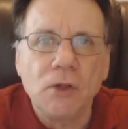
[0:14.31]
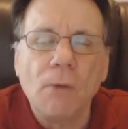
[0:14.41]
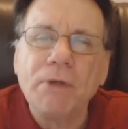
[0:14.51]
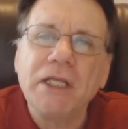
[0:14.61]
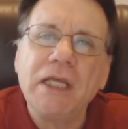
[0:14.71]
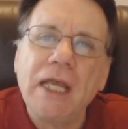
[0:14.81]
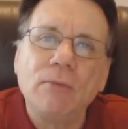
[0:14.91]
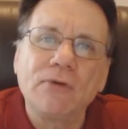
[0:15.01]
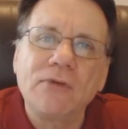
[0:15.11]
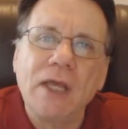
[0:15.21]
The opening
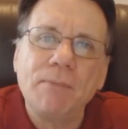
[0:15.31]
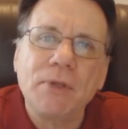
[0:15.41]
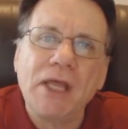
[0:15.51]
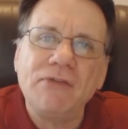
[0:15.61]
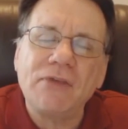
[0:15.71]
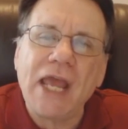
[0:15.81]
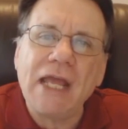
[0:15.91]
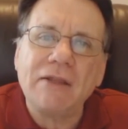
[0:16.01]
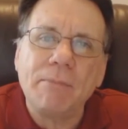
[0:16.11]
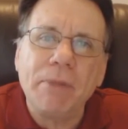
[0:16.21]
game will take place
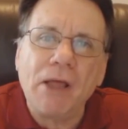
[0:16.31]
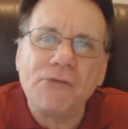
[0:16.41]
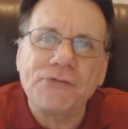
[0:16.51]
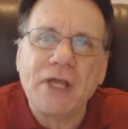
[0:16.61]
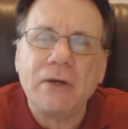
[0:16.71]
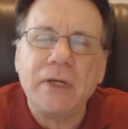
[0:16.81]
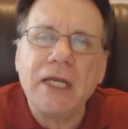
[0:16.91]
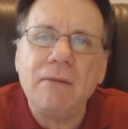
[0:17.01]
at the Bell Center